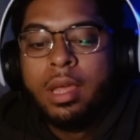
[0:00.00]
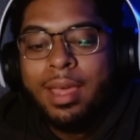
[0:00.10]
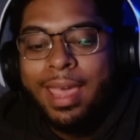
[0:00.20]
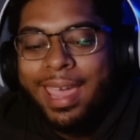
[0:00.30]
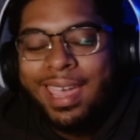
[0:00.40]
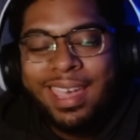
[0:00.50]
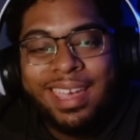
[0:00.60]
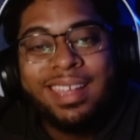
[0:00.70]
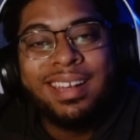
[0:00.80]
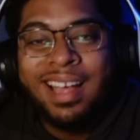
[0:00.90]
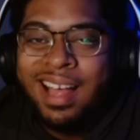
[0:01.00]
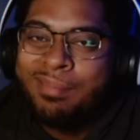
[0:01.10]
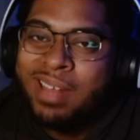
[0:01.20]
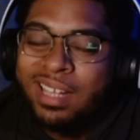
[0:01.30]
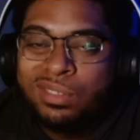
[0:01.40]
and I'm
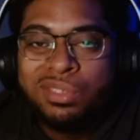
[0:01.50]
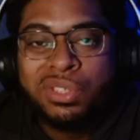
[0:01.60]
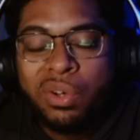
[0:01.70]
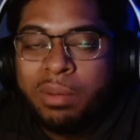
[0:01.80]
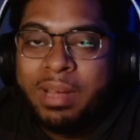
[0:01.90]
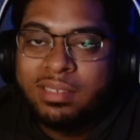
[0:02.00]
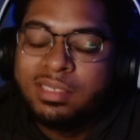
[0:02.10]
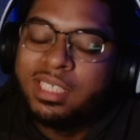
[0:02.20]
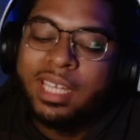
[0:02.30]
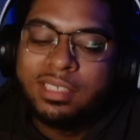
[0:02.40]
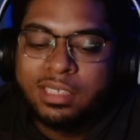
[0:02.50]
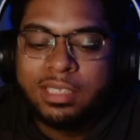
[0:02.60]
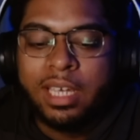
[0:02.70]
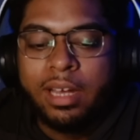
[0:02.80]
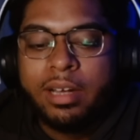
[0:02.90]
not too sure about the changes
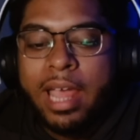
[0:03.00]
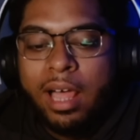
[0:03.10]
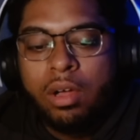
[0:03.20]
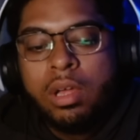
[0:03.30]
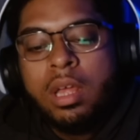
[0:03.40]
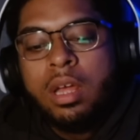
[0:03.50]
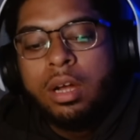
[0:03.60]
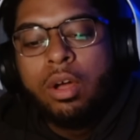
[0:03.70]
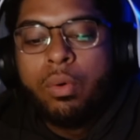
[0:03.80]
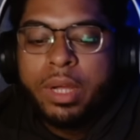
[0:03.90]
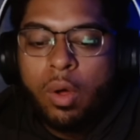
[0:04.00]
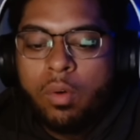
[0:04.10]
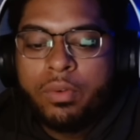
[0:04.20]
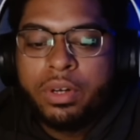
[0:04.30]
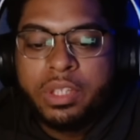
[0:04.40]
here. Now, going
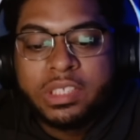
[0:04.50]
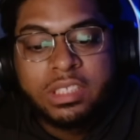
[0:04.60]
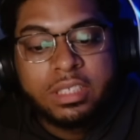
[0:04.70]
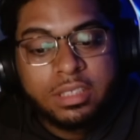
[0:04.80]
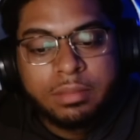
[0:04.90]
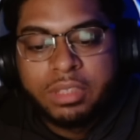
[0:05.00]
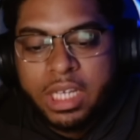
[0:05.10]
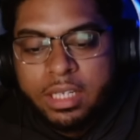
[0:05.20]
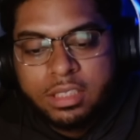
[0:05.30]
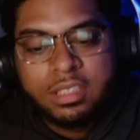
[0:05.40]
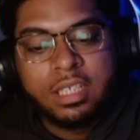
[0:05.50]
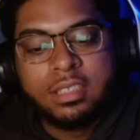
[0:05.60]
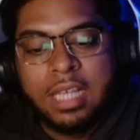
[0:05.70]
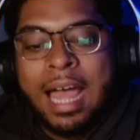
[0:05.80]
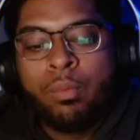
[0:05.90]
over the system changes, because
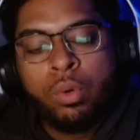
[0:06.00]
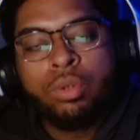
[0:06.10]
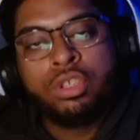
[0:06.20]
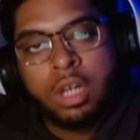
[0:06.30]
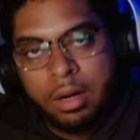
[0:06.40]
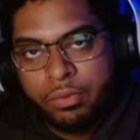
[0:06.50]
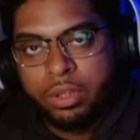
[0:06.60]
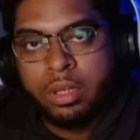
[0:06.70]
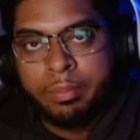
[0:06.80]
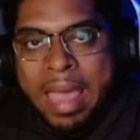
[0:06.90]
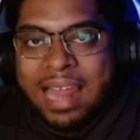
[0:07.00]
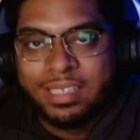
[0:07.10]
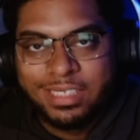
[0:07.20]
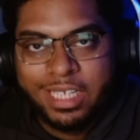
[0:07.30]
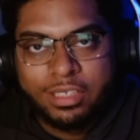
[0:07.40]
I will cover the
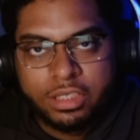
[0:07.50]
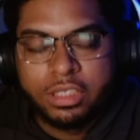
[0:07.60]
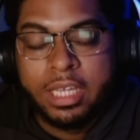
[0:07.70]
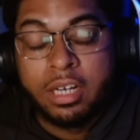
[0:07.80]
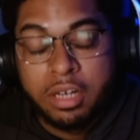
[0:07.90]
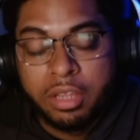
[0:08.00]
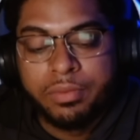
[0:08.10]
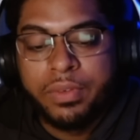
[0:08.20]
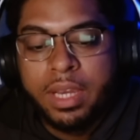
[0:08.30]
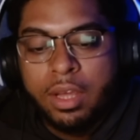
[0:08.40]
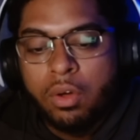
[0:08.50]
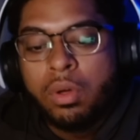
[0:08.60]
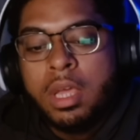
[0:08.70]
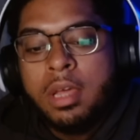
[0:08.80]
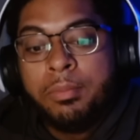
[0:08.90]
balance changes in another video,
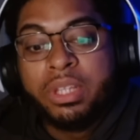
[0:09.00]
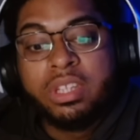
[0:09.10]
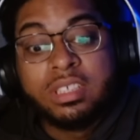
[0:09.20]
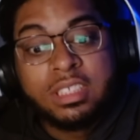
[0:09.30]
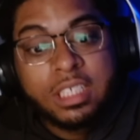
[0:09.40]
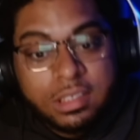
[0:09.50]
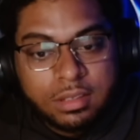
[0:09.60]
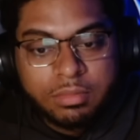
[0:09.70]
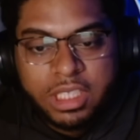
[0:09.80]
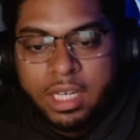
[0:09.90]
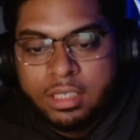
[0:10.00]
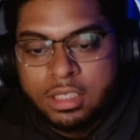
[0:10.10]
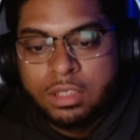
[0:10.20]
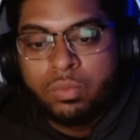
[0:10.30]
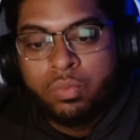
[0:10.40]
but the system
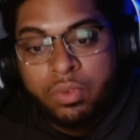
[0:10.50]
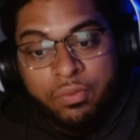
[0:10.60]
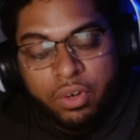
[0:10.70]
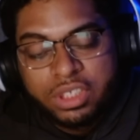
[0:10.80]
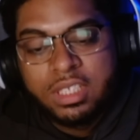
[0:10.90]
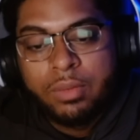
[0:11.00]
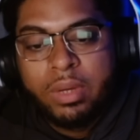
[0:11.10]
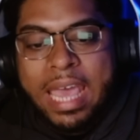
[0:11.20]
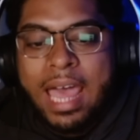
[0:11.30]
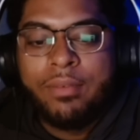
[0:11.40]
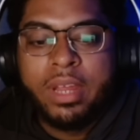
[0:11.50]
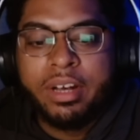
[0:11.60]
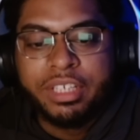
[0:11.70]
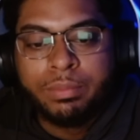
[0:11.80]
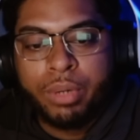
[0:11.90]
changes, the first thing we have here
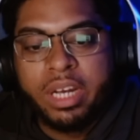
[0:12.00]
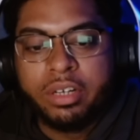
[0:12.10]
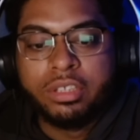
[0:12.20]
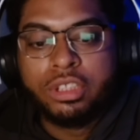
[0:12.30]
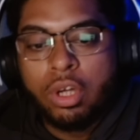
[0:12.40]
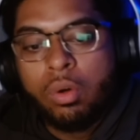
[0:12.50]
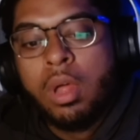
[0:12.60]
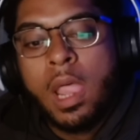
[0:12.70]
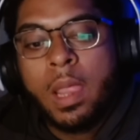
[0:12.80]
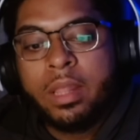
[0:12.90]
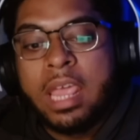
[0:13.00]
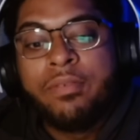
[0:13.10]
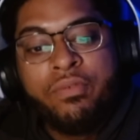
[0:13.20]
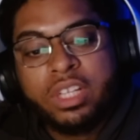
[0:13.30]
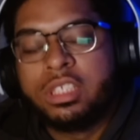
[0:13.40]
is breakers. So they
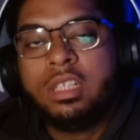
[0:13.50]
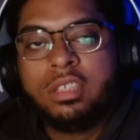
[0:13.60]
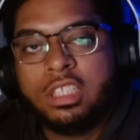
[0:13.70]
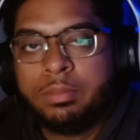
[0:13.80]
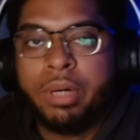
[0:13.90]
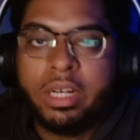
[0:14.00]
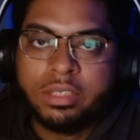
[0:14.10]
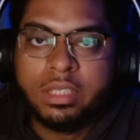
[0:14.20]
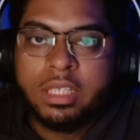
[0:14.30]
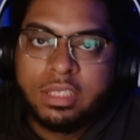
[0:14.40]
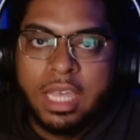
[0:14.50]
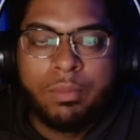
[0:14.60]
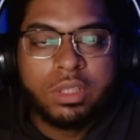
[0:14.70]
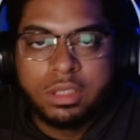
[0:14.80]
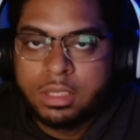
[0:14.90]
officially touched breakers in this game,
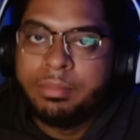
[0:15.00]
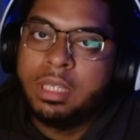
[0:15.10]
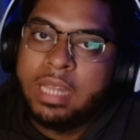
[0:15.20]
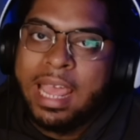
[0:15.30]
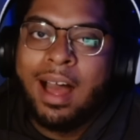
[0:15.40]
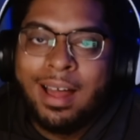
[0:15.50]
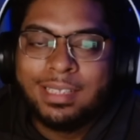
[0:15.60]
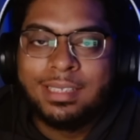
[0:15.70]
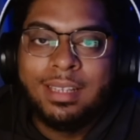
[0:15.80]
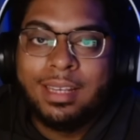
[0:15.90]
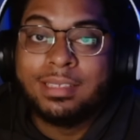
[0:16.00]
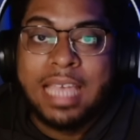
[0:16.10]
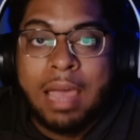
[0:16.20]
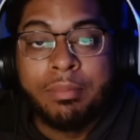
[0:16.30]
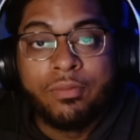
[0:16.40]
which is something that honestly needed to
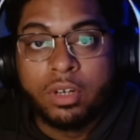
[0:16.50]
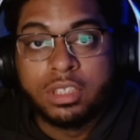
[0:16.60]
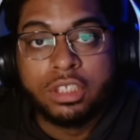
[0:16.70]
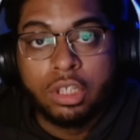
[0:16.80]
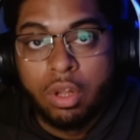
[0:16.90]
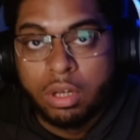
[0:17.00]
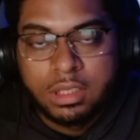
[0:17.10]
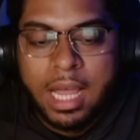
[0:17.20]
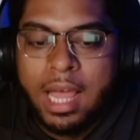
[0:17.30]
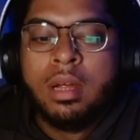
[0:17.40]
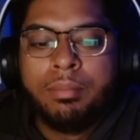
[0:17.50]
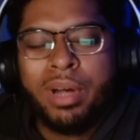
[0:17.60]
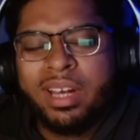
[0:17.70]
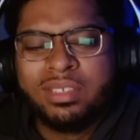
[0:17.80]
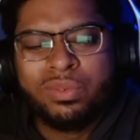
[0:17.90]
happen for such a long time.
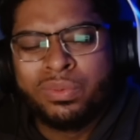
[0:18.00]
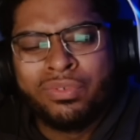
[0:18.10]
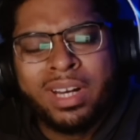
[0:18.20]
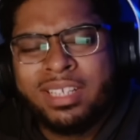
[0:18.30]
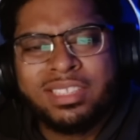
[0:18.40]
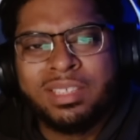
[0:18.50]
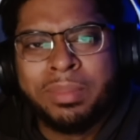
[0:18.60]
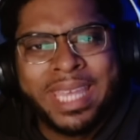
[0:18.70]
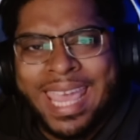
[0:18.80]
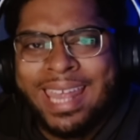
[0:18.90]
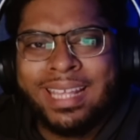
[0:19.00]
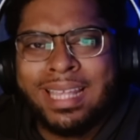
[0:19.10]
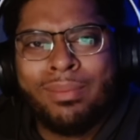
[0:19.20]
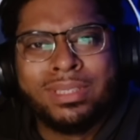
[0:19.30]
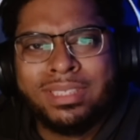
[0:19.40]
Breakers was really just a mechanic
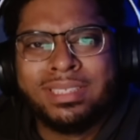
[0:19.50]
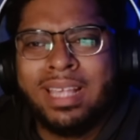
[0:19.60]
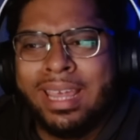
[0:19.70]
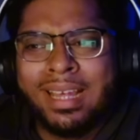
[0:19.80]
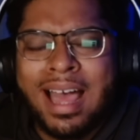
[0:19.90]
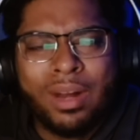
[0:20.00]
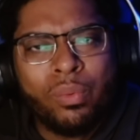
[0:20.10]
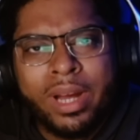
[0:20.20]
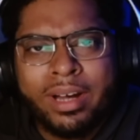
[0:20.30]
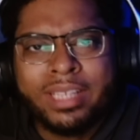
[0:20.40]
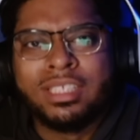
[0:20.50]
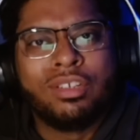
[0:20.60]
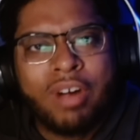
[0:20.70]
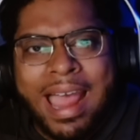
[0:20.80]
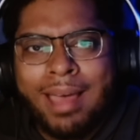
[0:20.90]
that was just like kind of weird. It's a
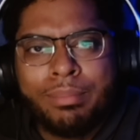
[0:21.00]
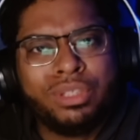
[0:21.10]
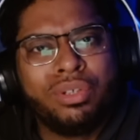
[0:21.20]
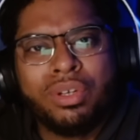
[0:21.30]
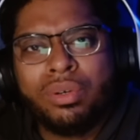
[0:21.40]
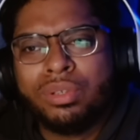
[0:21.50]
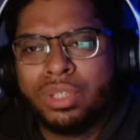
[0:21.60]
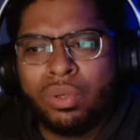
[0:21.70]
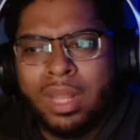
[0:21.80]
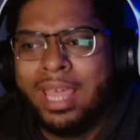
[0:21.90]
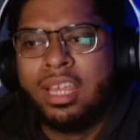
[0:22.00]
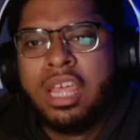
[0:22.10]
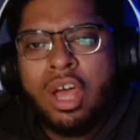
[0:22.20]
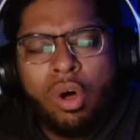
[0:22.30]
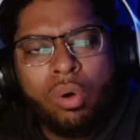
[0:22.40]
grab, but you can also like
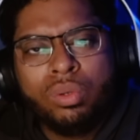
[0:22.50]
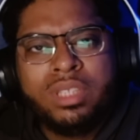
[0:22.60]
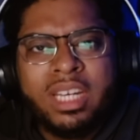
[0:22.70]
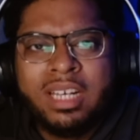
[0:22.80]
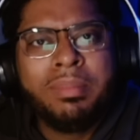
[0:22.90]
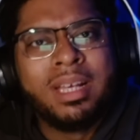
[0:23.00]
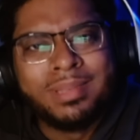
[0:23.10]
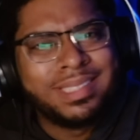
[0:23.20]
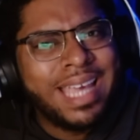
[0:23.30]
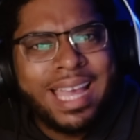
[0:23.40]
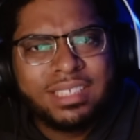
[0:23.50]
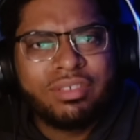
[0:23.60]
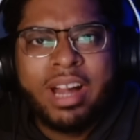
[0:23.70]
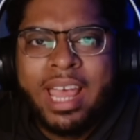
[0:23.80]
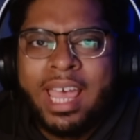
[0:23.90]
hold it and it becomes a dash
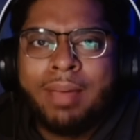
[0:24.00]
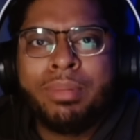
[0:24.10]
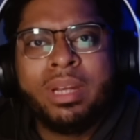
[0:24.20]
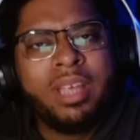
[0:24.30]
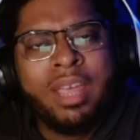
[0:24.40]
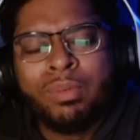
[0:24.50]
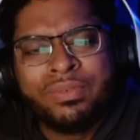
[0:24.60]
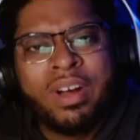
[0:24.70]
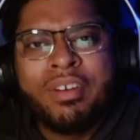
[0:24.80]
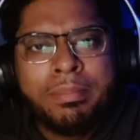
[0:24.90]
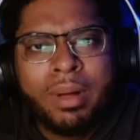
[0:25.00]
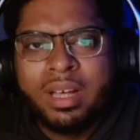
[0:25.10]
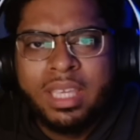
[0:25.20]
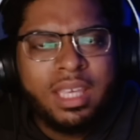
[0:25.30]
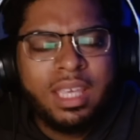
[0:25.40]
grab, but it was very
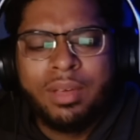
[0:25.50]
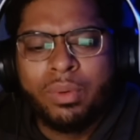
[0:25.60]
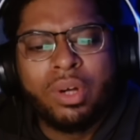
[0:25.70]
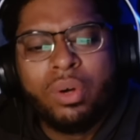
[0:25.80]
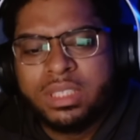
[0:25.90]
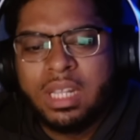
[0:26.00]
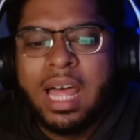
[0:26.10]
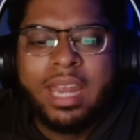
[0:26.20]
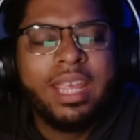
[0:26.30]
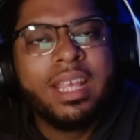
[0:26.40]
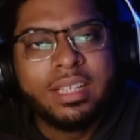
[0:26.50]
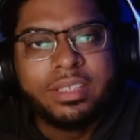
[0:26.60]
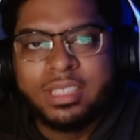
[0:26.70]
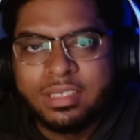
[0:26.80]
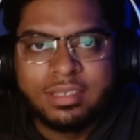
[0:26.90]
buggy. It would cause a lot of
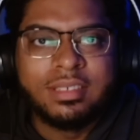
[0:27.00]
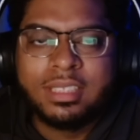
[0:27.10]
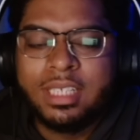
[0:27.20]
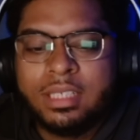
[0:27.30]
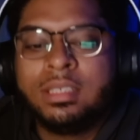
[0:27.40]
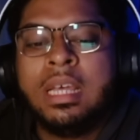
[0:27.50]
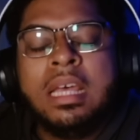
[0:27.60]
inconsistencies.